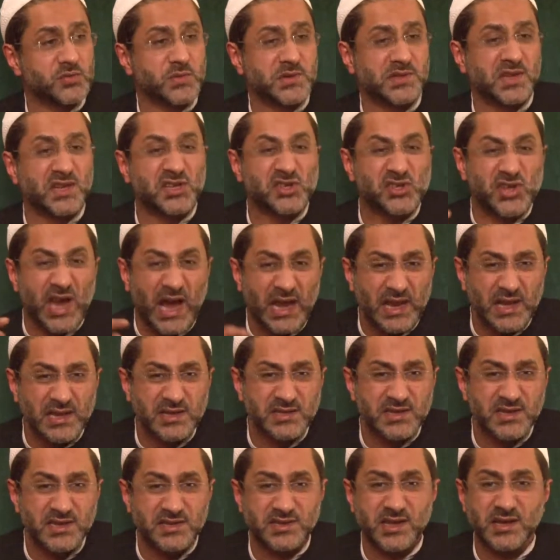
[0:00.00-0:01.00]
with the
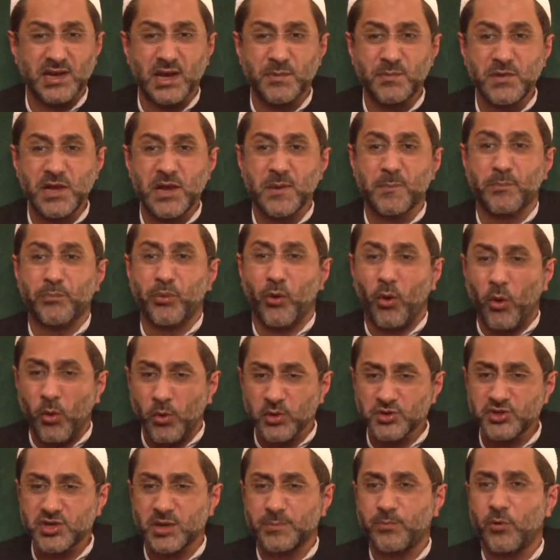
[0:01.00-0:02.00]
challenges that are being
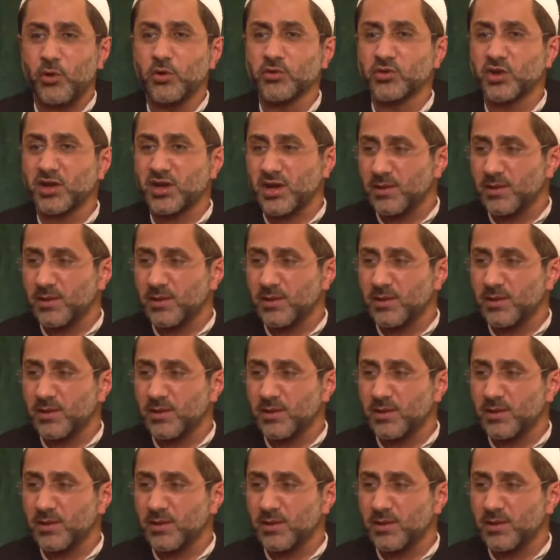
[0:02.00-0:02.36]
posed upon the